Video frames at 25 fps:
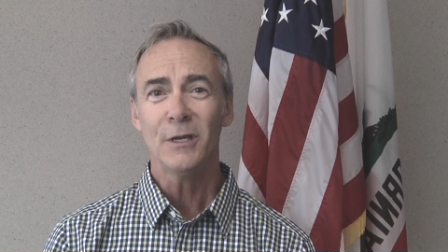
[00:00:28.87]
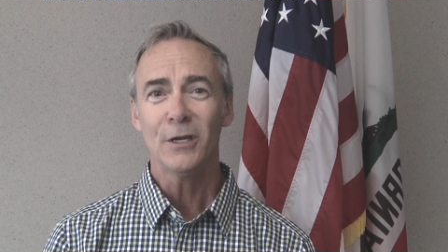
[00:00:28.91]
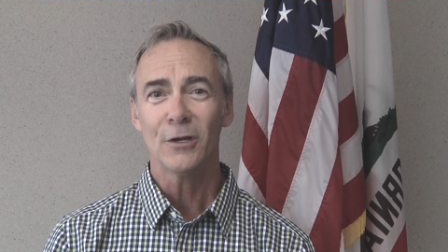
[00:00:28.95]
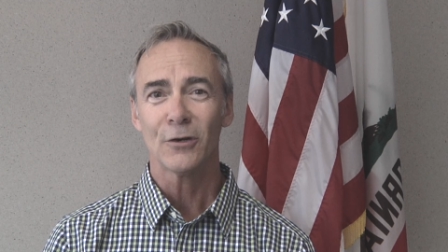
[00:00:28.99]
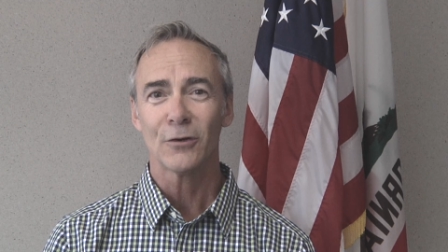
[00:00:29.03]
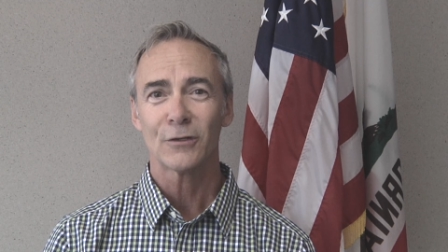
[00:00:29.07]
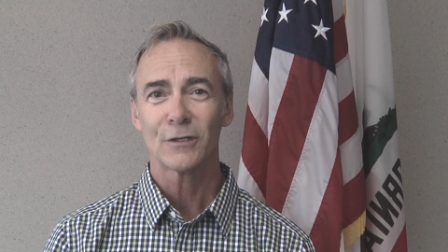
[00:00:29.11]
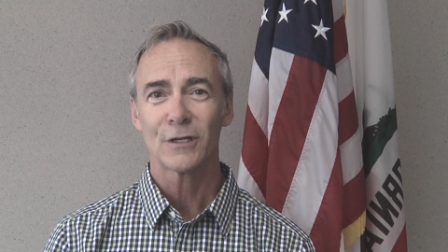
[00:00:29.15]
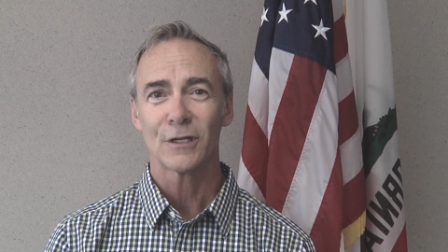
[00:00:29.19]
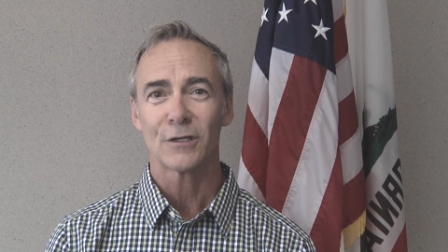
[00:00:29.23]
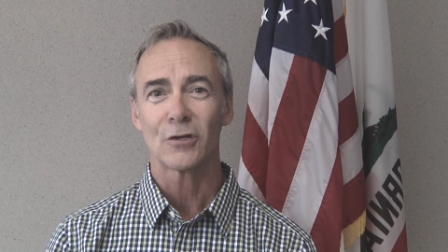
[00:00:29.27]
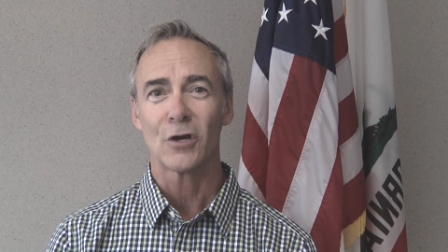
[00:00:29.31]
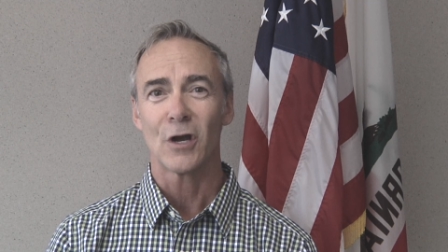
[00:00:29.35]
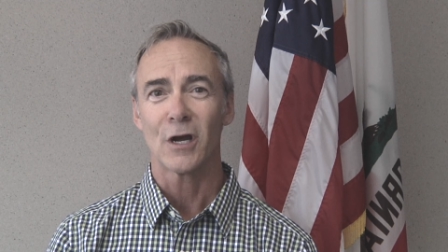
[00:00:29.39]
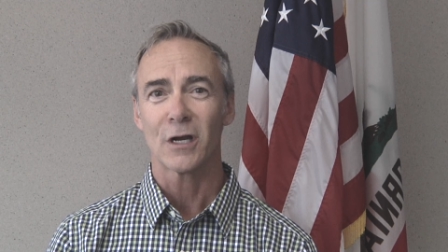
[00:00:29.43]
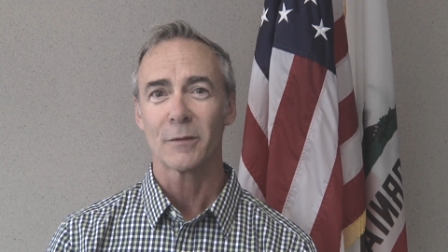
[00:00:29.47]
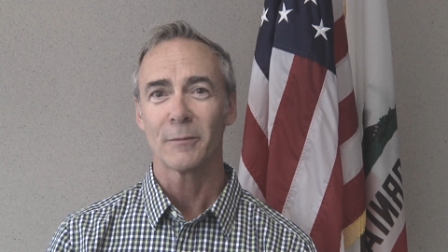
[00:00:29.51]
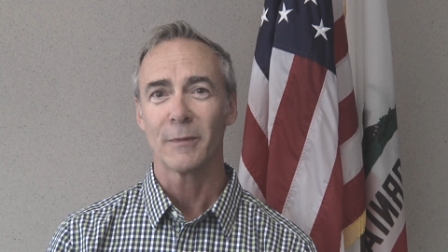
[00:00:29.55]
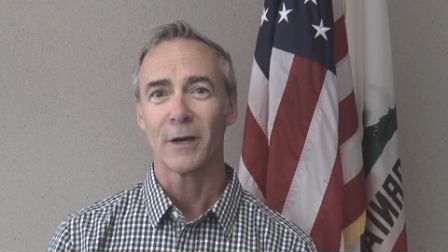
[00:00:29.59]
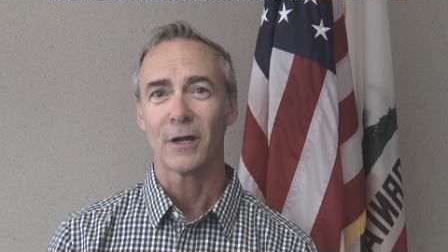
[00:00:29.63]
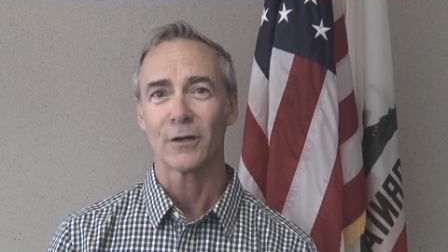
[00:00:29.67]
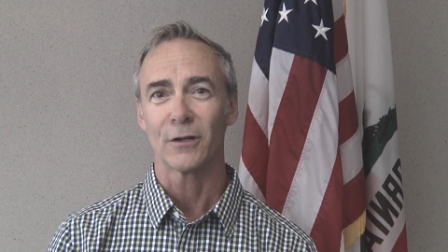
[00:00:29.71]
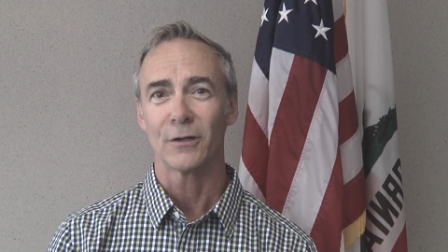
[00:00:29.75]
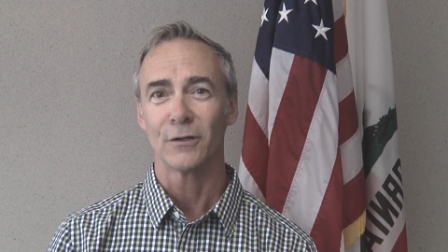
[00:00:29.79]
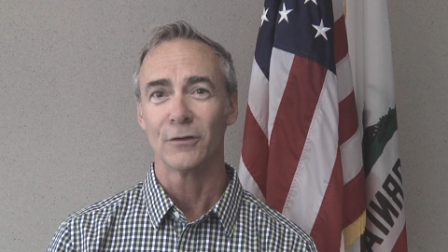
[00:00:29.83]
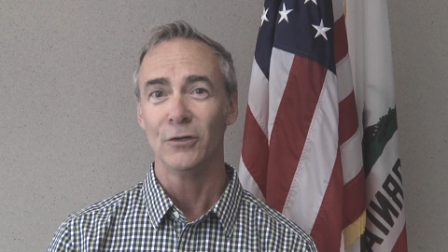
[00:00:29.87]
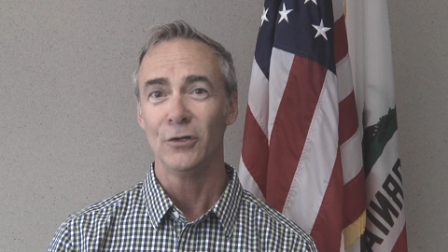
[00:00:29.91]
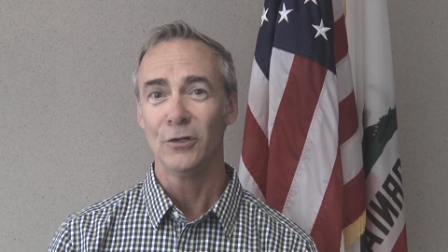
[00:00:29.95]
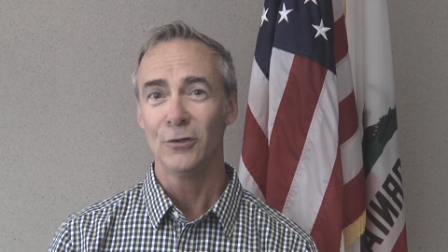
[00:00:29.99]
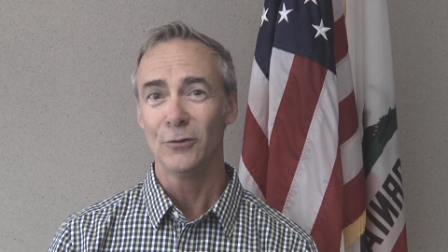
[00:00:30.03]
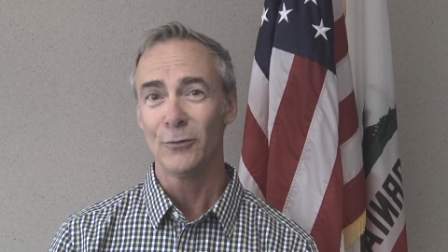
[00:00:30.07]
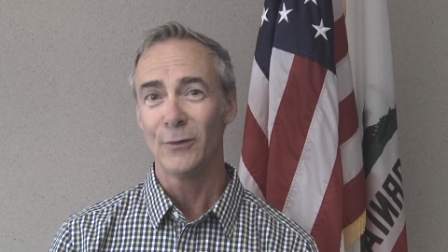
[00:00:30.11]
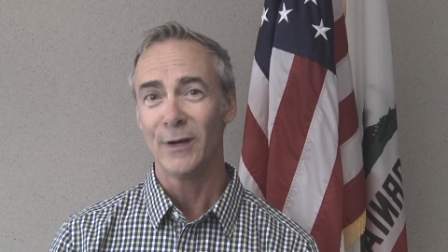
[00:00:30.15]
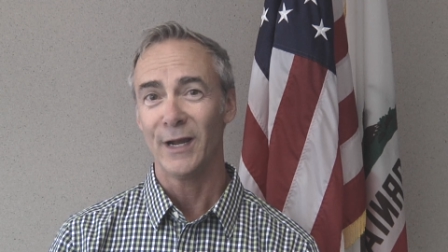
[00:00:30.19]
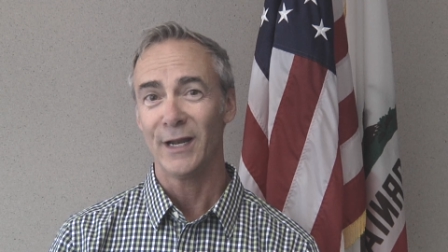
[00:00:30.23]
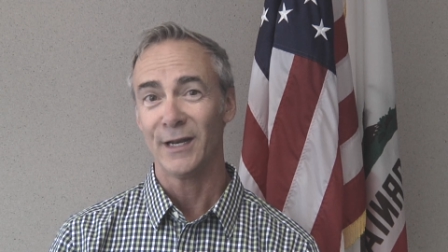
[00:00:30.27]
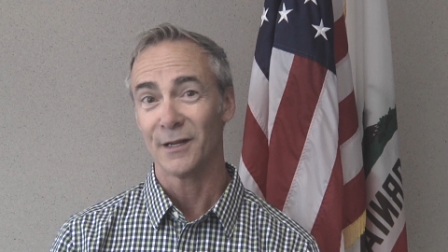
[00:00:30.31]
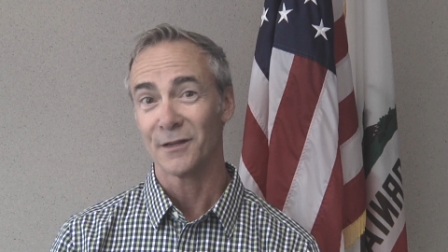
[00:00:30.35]
here to talk about a
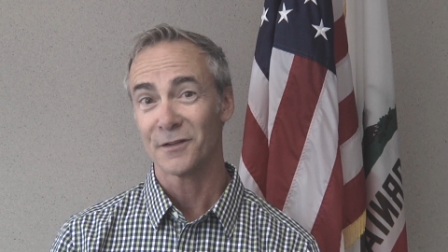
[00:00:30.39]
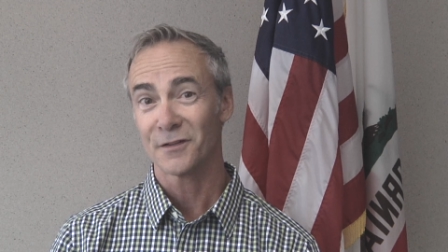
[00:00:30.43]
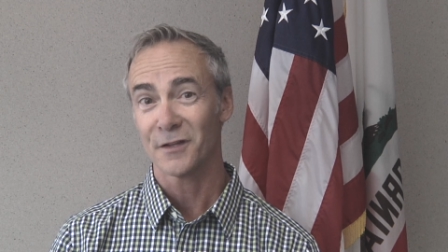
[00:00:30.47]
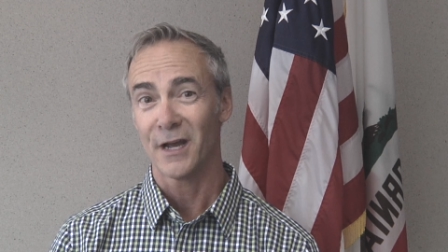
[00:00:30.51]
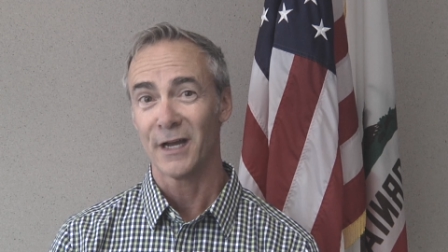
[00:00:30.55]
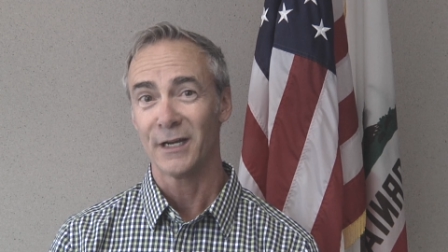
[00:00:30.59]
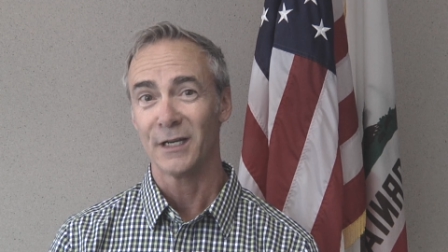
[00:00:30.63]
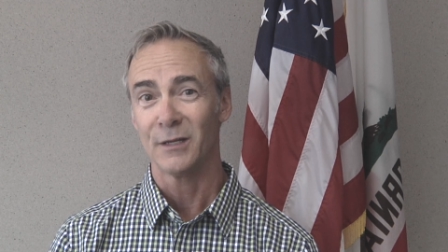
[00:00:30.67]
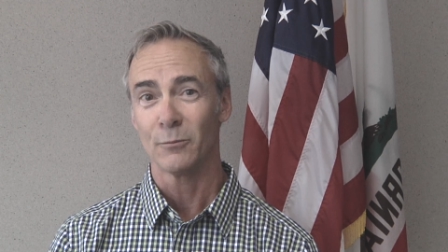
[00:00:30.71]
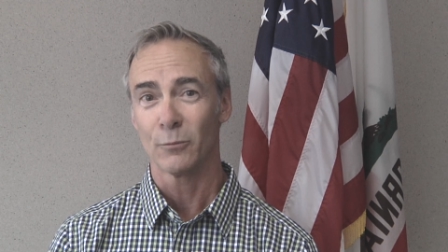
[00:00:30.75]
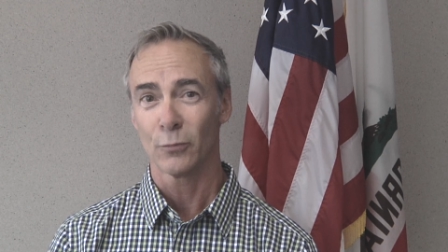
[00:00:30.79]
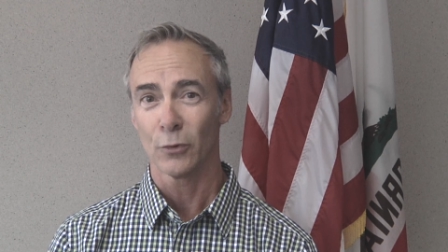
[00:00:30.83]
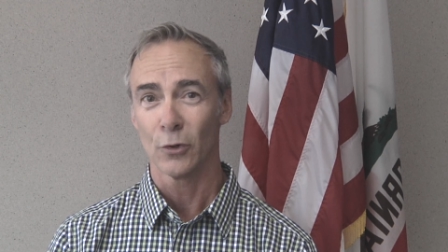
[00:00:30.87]
new and exciting